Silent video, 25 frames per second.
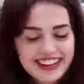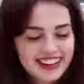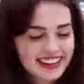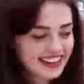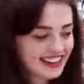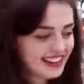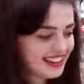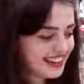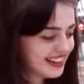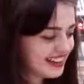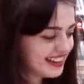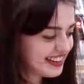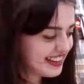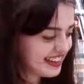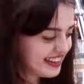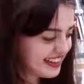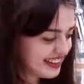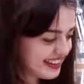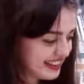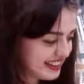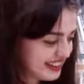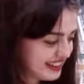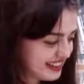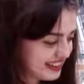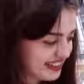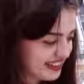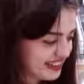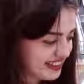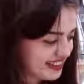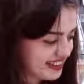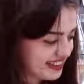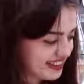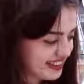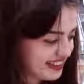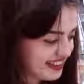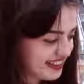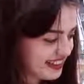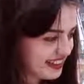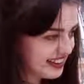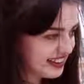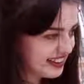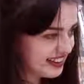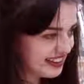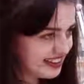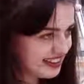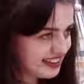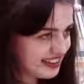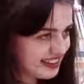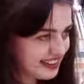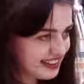
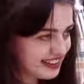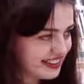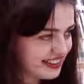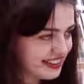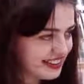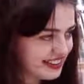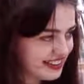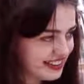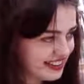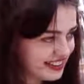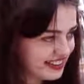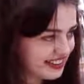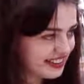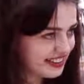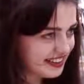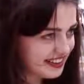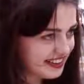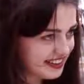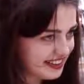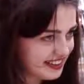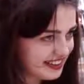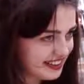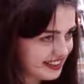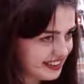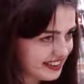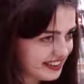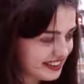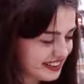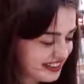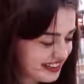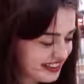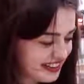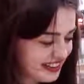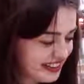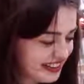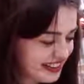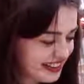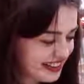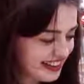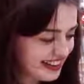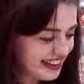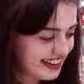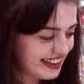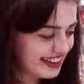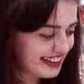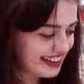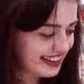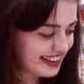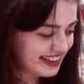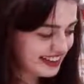
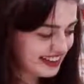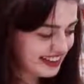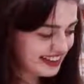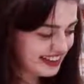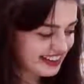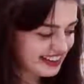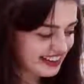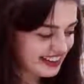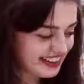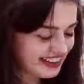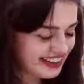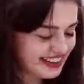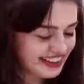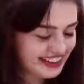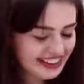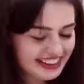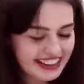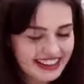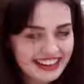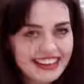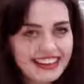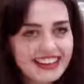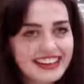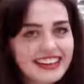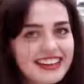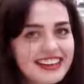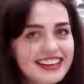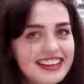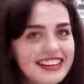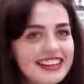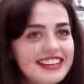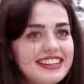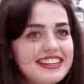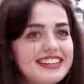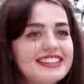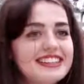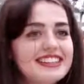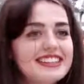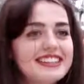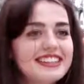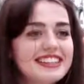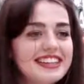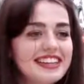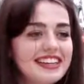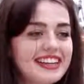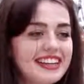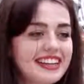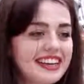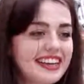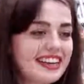
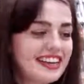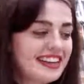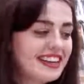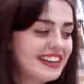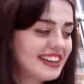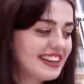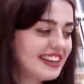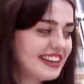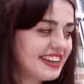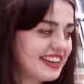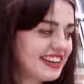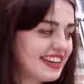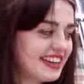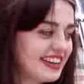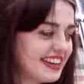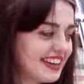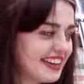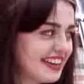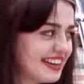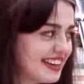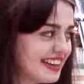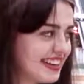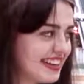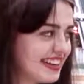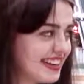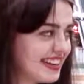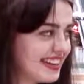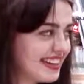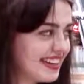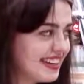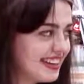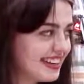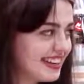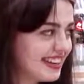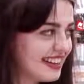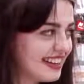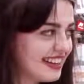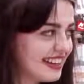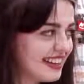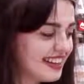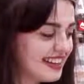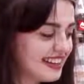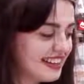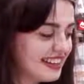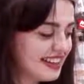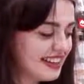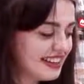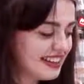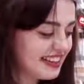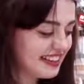
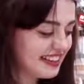[no speech]